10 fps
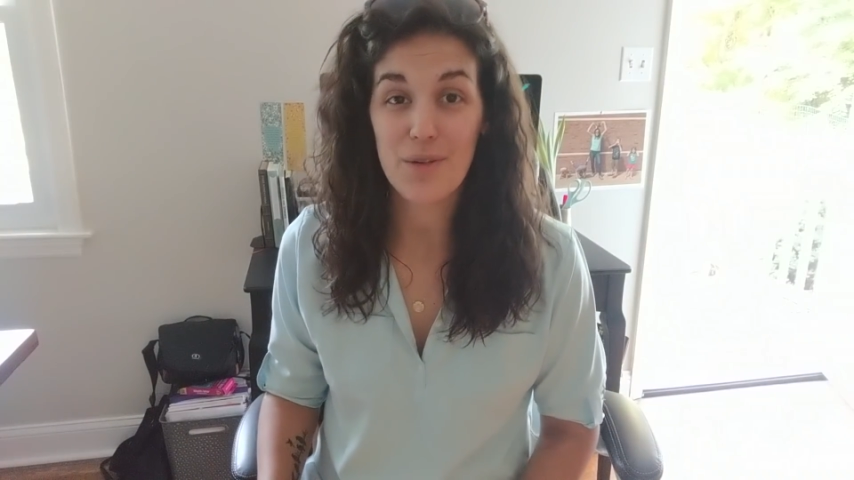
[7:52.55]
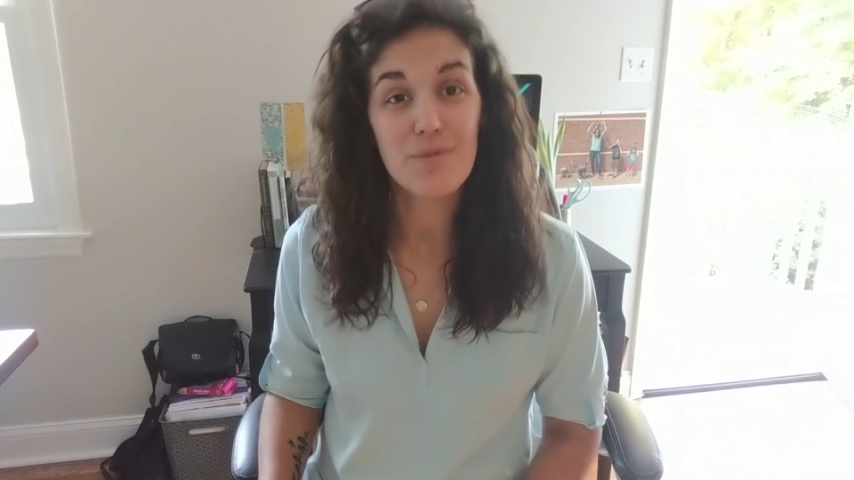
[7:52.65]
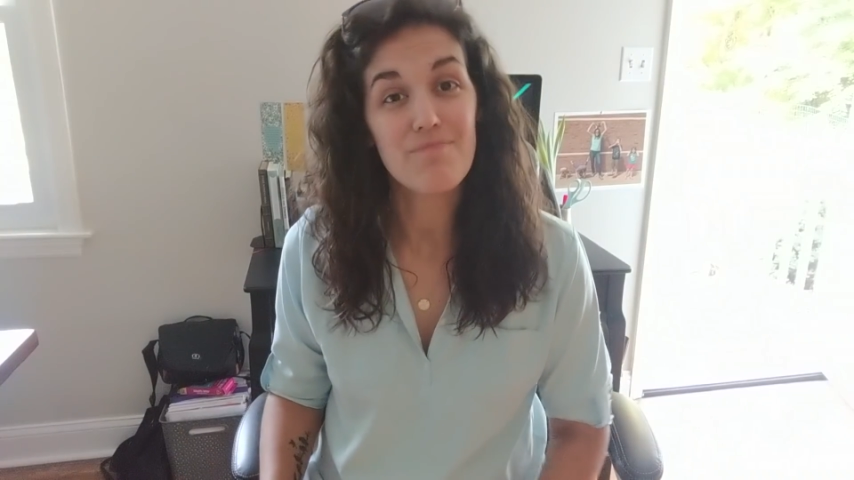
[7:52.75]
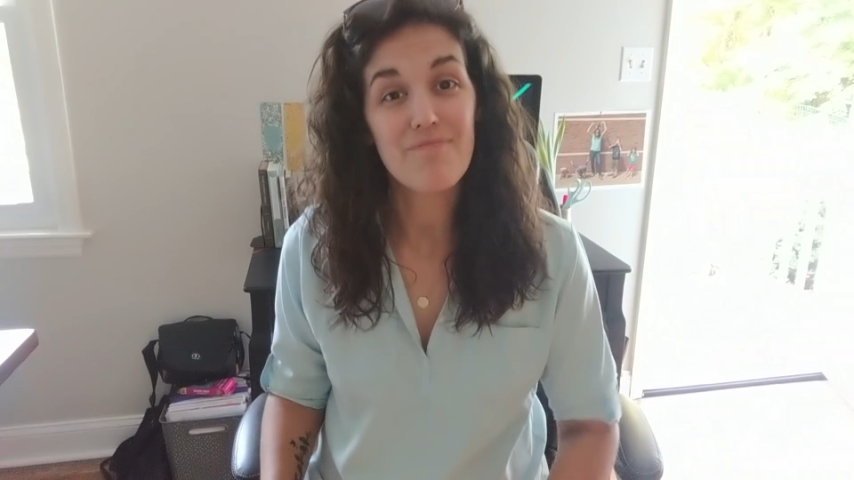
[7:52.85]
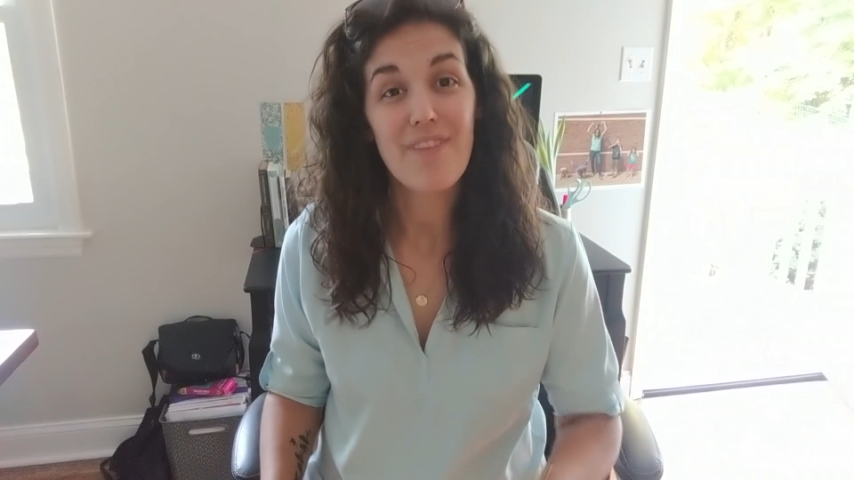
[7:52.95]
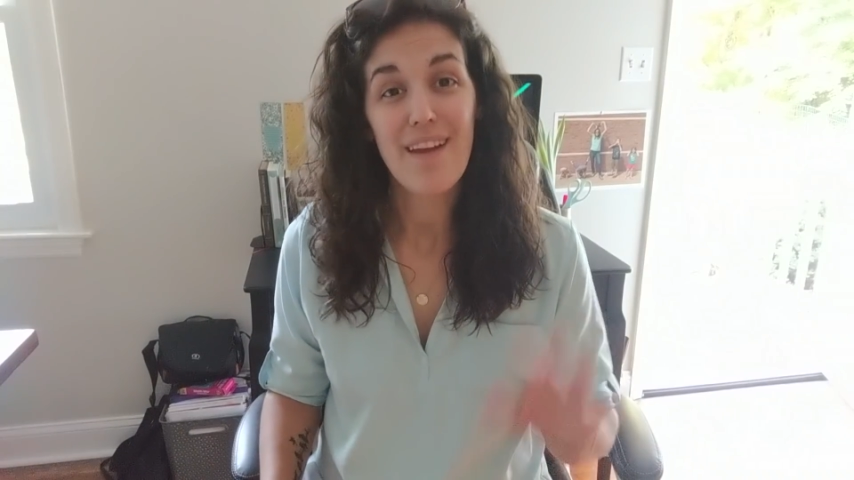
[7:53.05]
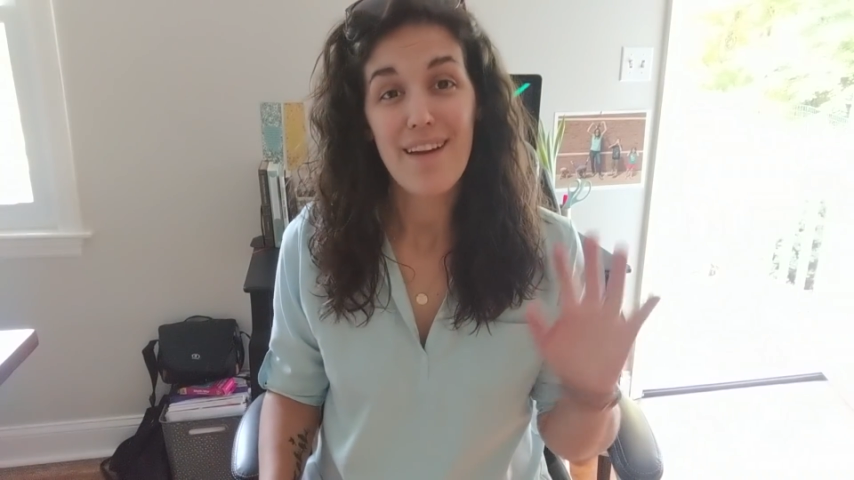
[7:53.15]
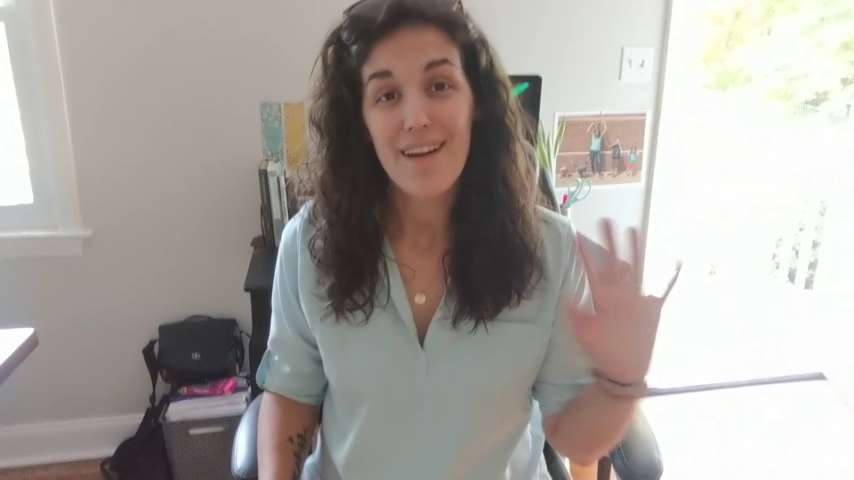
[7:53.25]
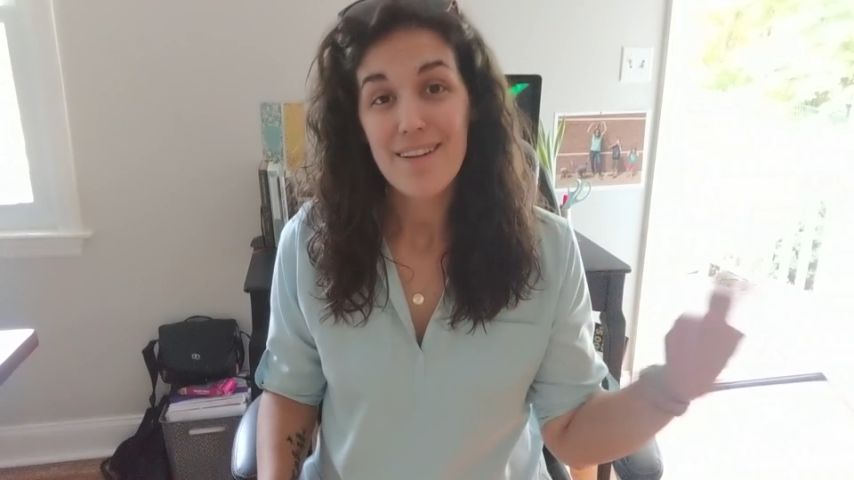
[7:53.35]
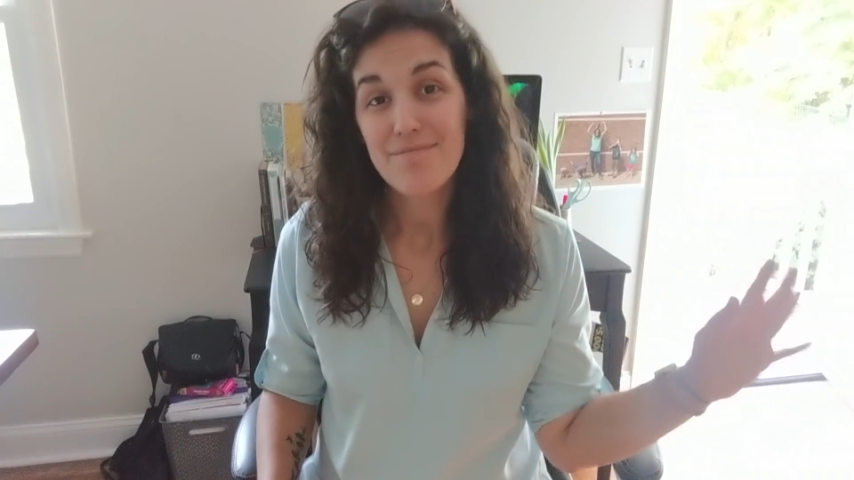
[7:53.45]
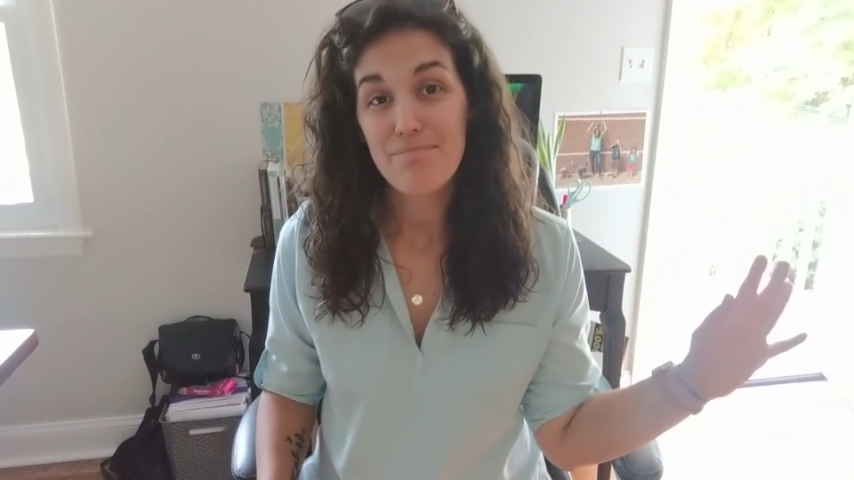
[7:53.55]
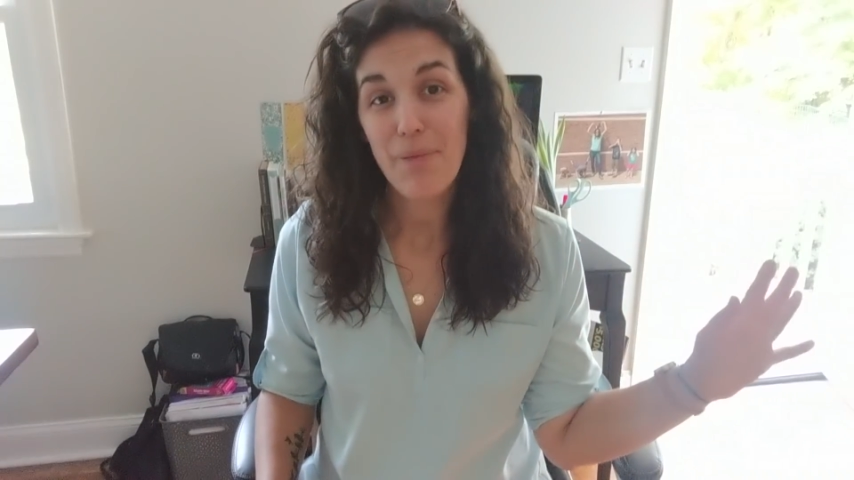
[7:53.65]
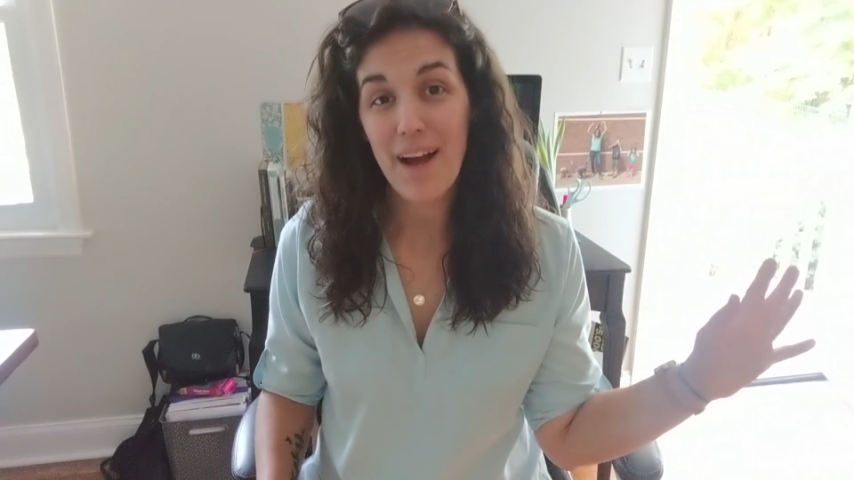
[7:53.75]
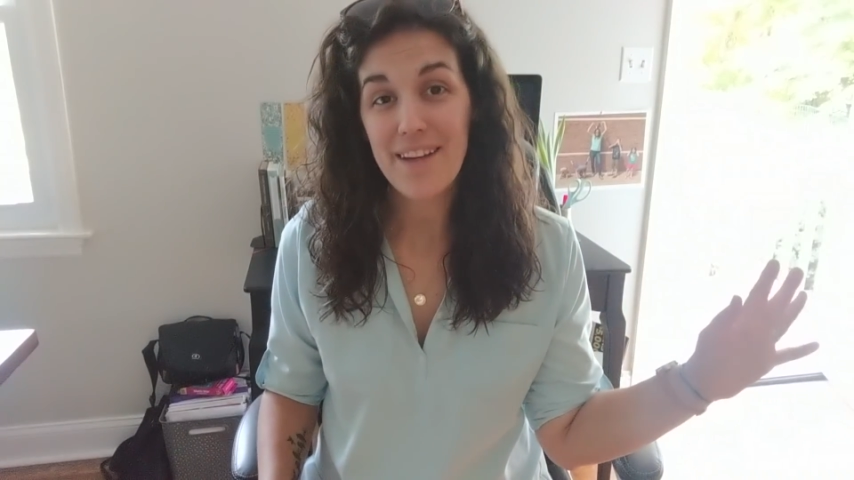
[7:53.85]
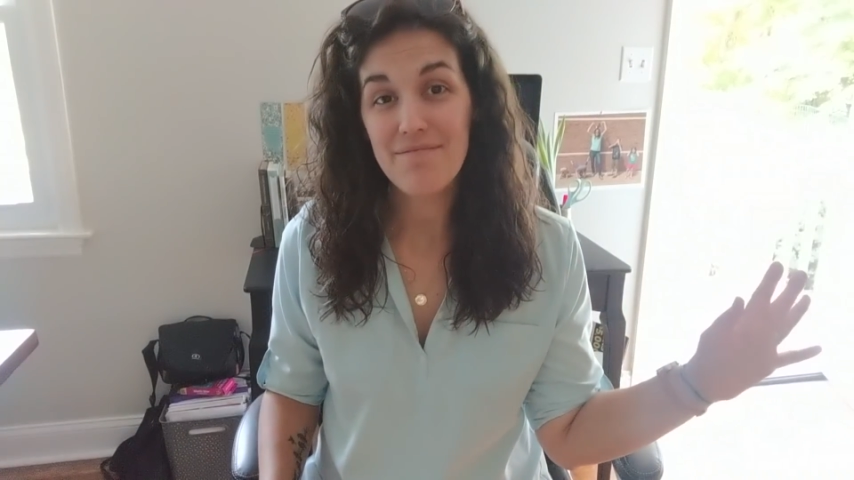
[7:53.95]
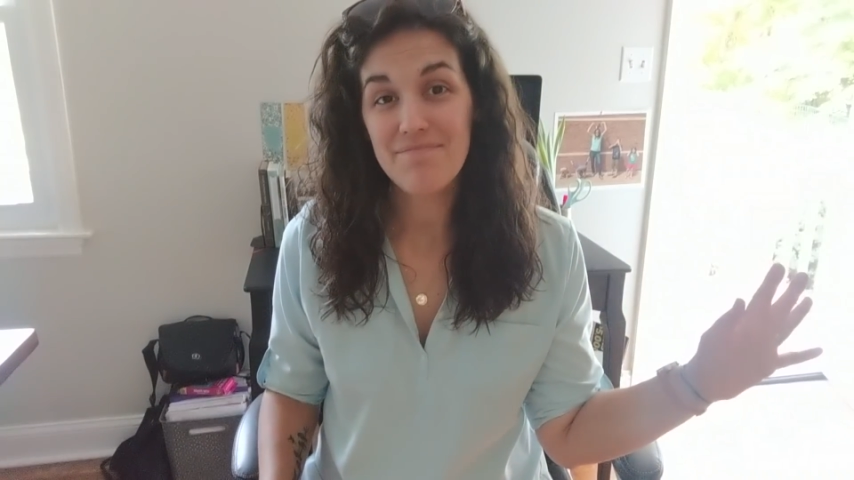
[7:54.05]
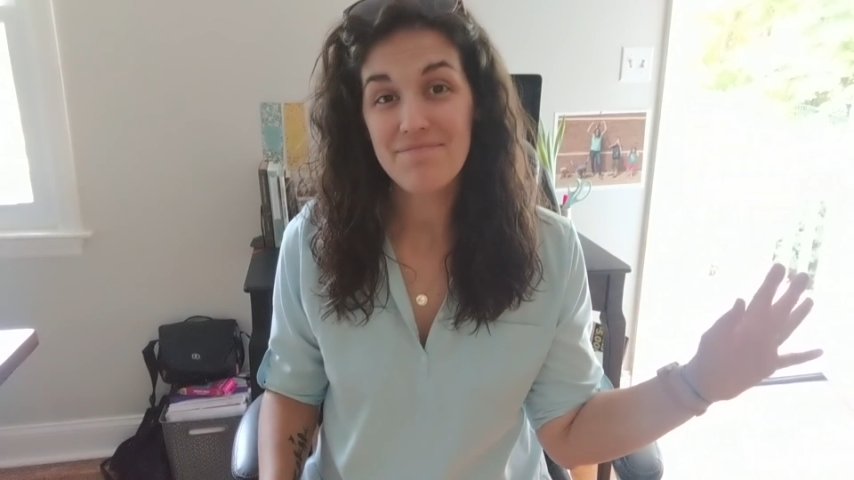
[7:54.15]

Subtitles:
you. Bye.